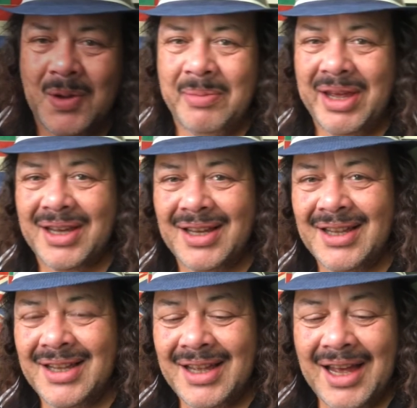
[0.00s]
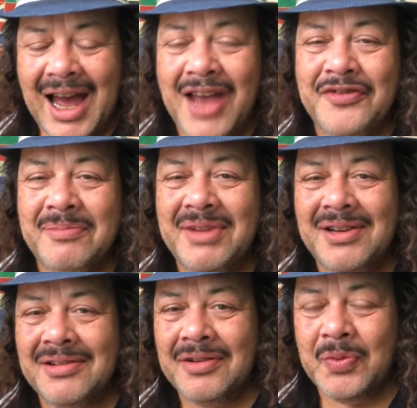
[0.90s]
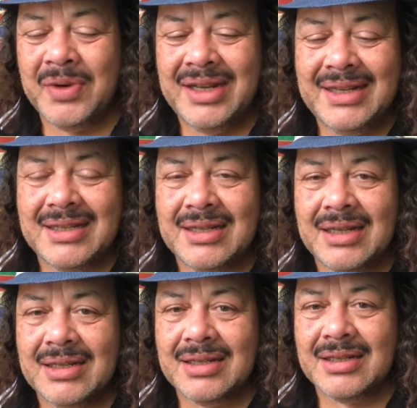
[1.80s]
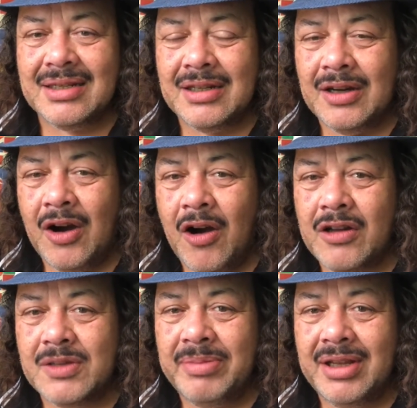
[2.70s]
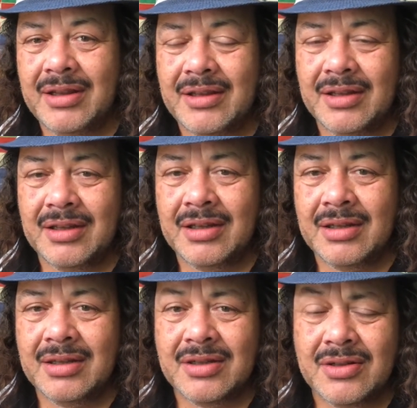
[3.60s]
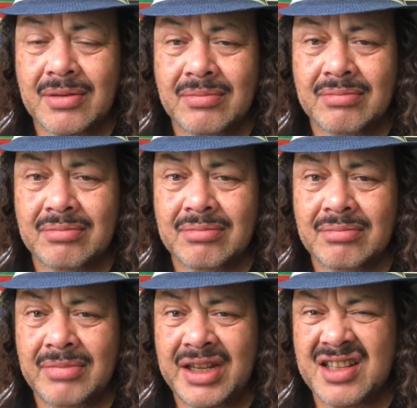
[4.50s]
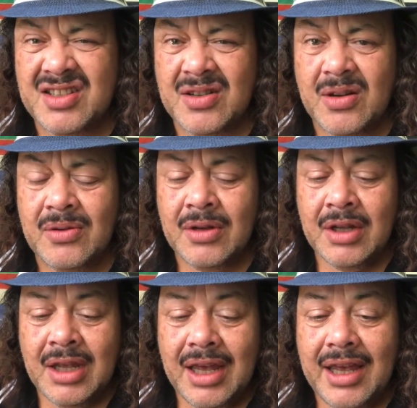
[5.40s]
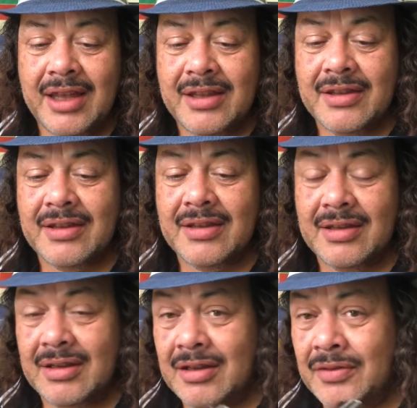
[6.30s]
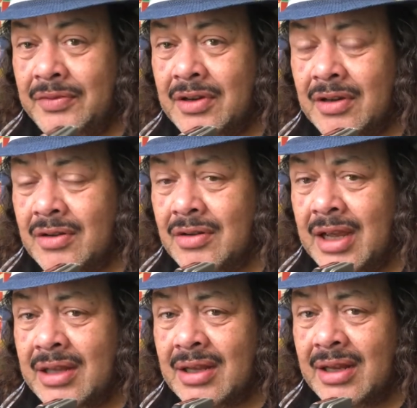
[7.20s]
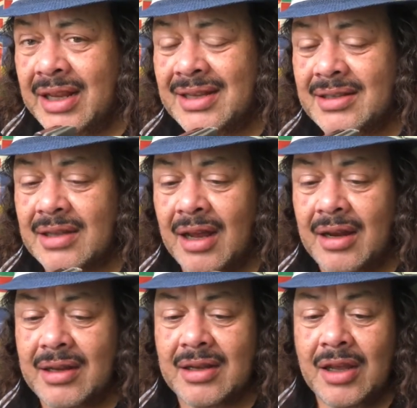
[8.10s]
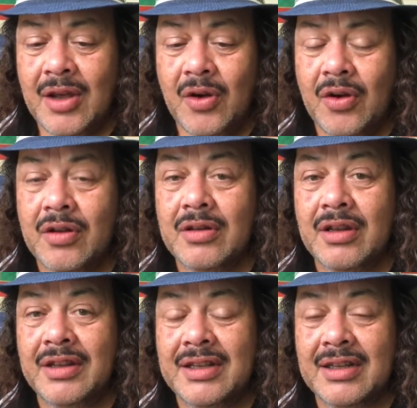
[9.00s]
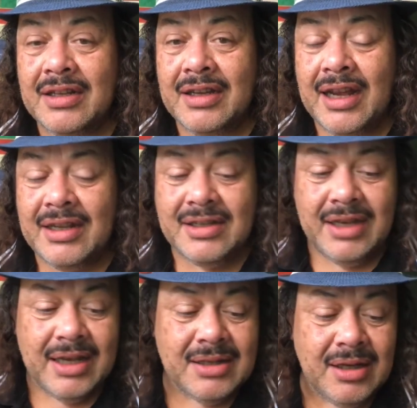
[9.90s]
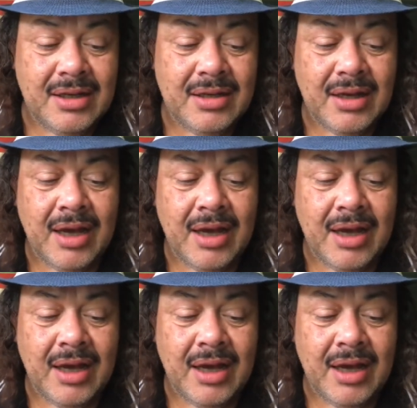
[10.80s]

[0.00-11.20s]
Back. Ivan Meler released his August build some minutes ago, and we're gonna go ahead and install it on the Galaxy S8.